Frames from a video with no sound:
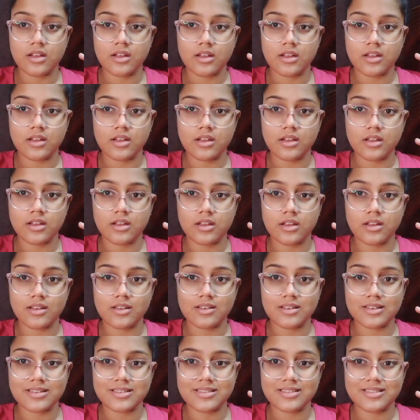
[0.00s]

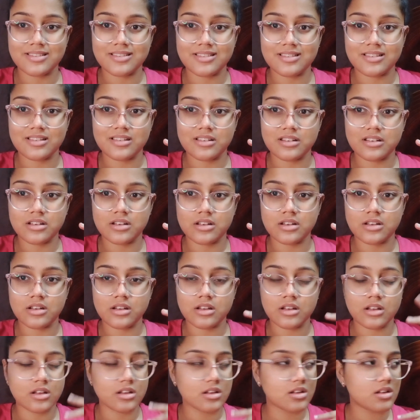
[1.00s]

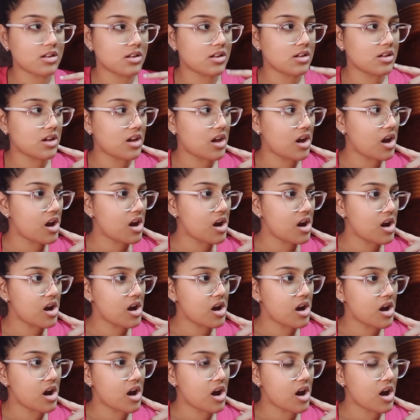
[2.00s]

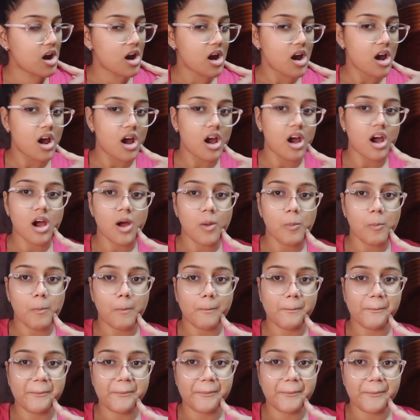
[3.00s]

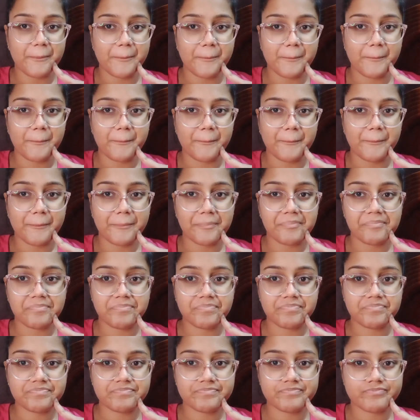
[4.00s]

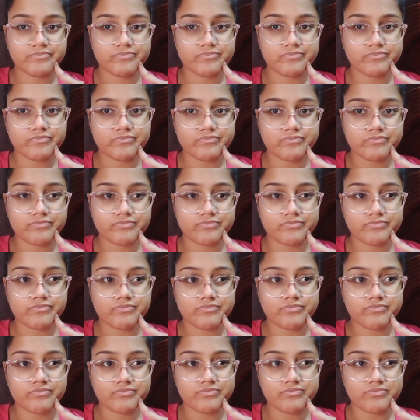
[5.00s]

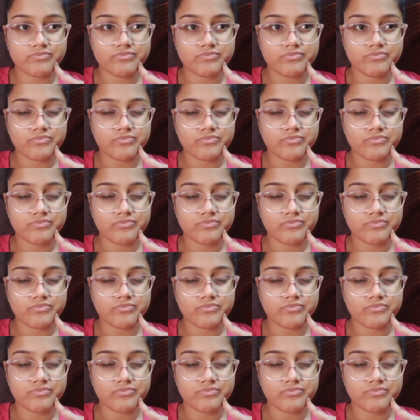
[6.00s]
[no speech]